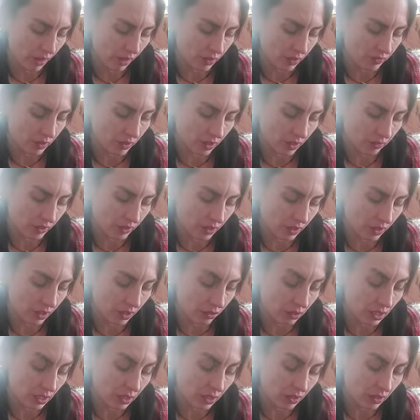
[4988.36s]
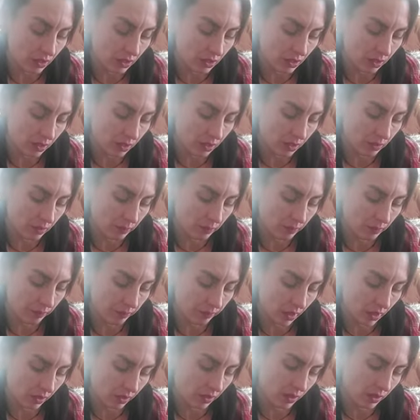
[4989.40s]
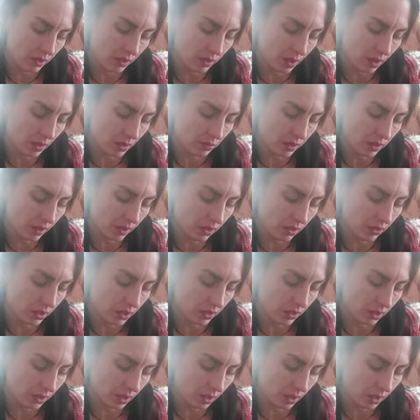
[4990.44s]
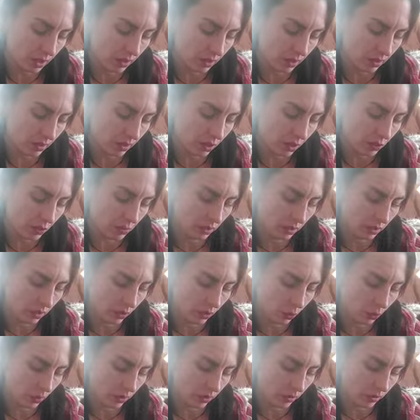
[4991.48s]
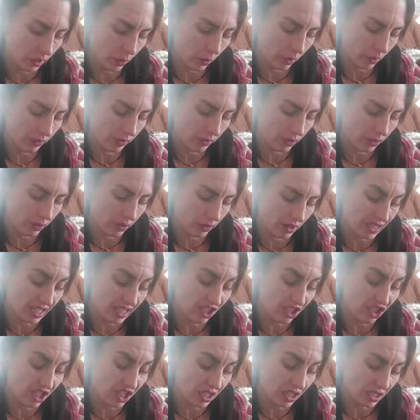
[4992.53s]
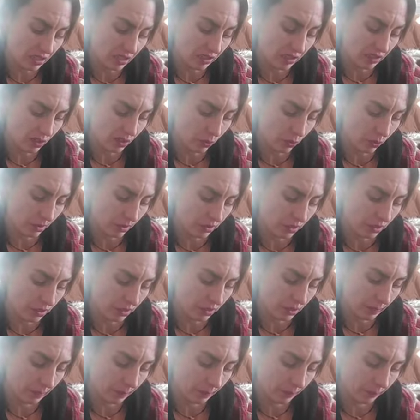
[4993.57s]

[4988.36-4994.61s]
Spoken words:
You've got everything you need at this time. Security is at hand, accumulated wealth. However, stinginess is present.